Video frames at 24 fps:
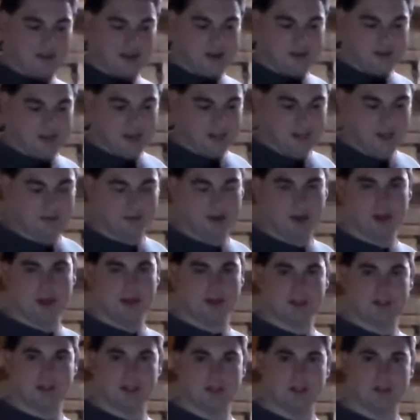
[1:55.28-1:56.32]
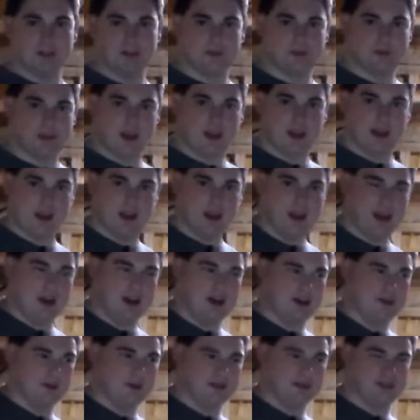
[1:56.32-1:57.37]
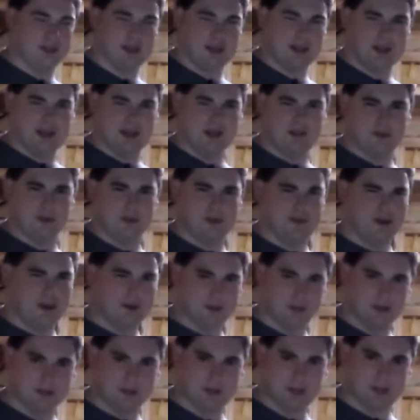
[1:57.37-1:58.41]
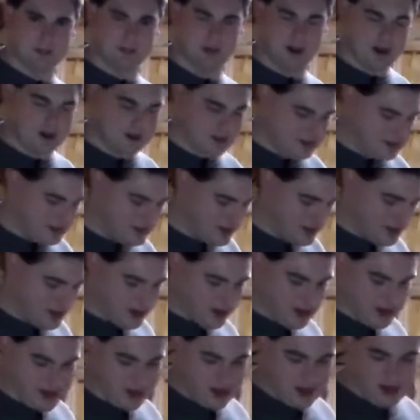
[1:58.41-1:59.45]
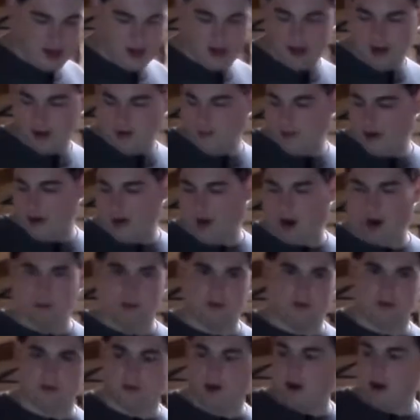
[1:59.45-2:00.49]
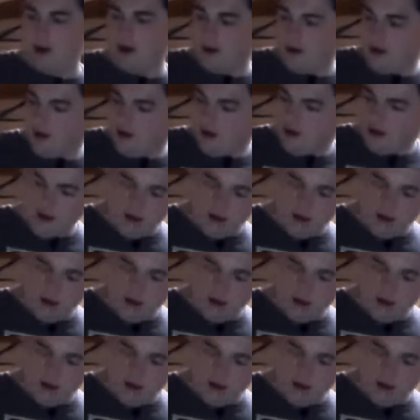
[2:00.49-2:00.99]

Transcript: and it was actually a pretty good deal. It was like, I want to say 25, 26 bucks at Harbor Freight.